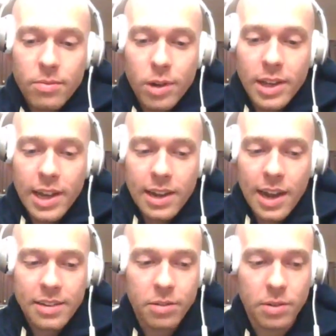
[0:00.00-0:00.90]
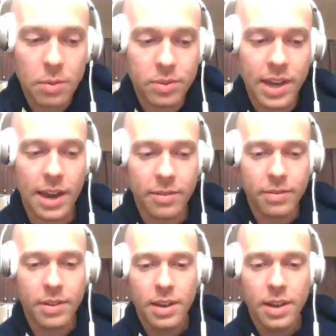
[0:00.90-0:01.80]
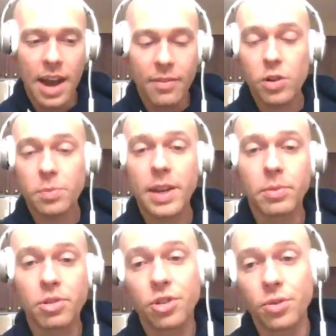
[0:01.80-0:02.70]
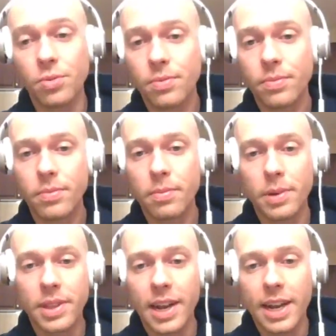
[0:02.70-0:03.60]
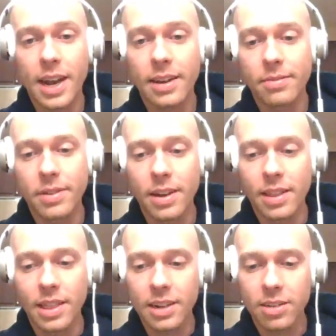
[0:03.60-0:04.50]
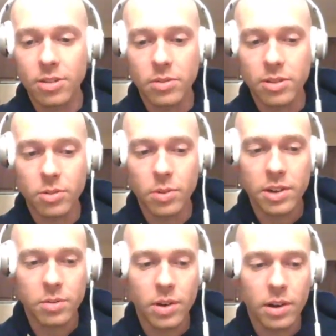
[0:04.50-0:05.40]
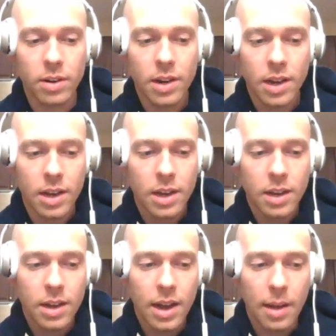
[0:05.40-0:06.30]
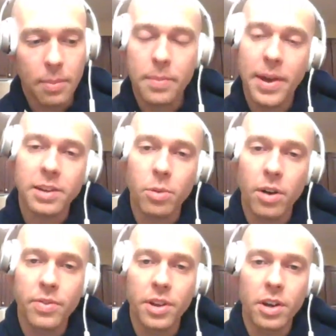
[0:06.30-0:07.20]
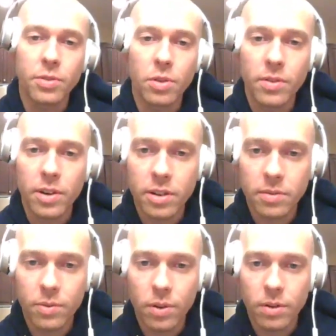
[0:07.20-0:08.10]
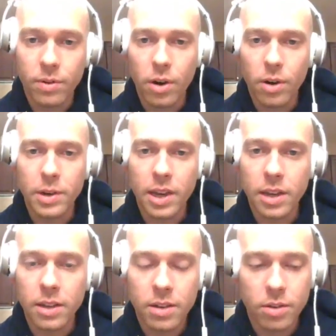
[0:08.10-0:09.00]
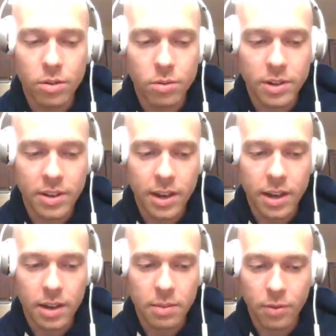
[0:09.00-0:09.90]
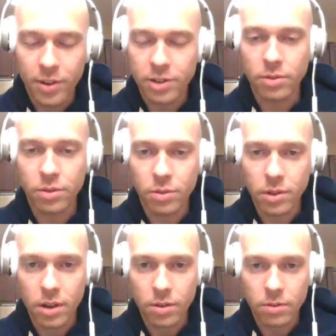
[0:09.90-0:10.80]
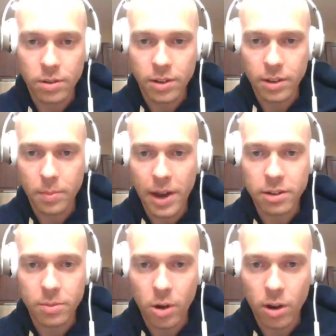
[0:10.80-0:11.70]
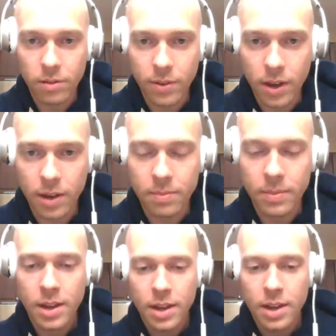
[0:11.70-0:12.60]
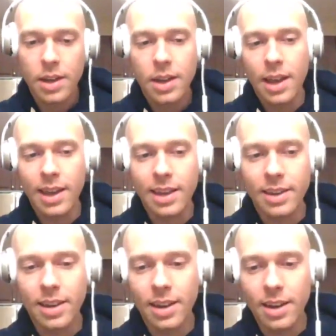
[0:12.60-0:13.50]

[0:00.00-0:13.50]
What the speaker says: really, I've always been able to shoot, but then I kind of lucked into a situation where I played basketball at Philadelphia University for Herb McGee, who was a professional shooting coach. He's in the Basketball Hall of Fame, and